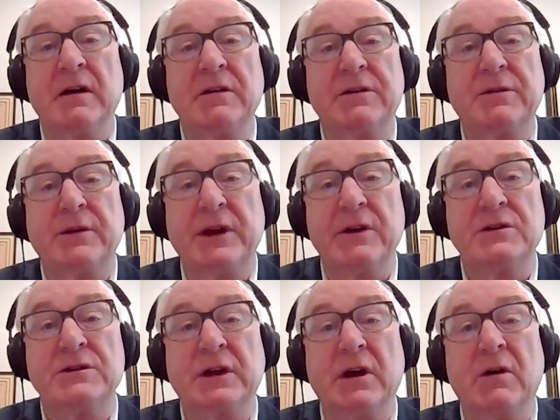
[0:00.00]
3
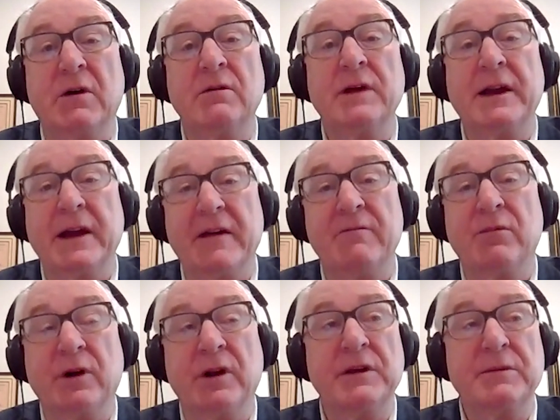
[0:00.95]
years ago, and I've
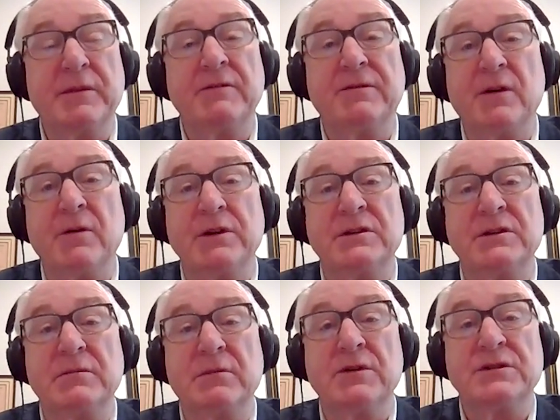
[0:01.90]
really been
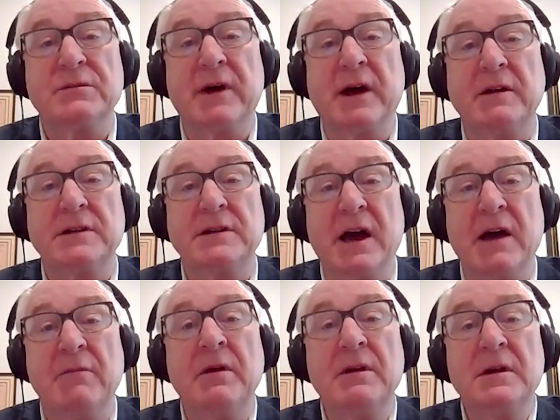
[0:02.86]
focusing most of my
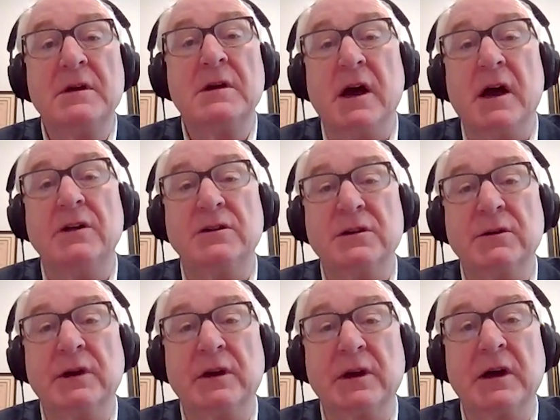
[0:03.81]
time on
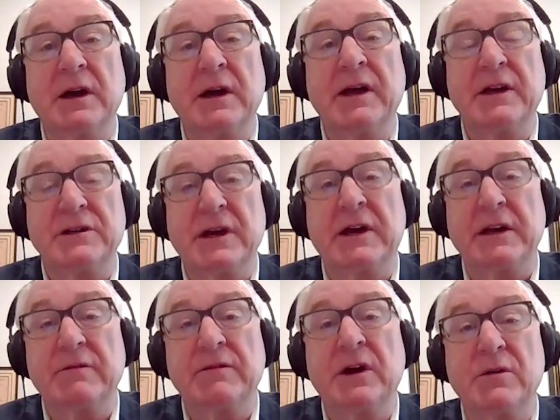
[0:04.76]
doing
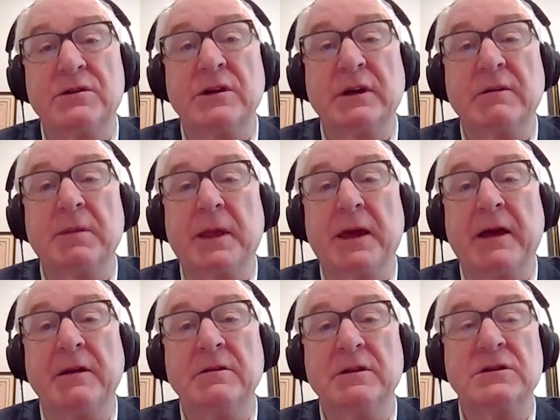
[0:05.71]
executive coaching.
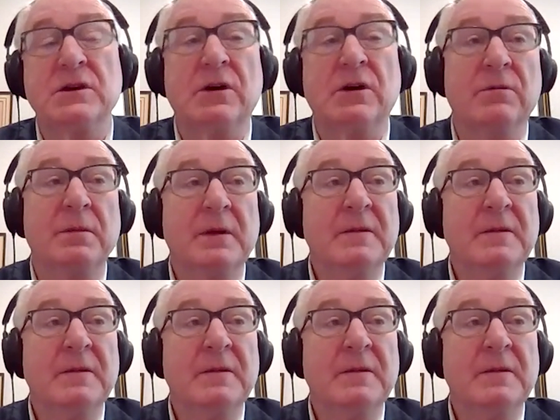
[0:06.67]
And so,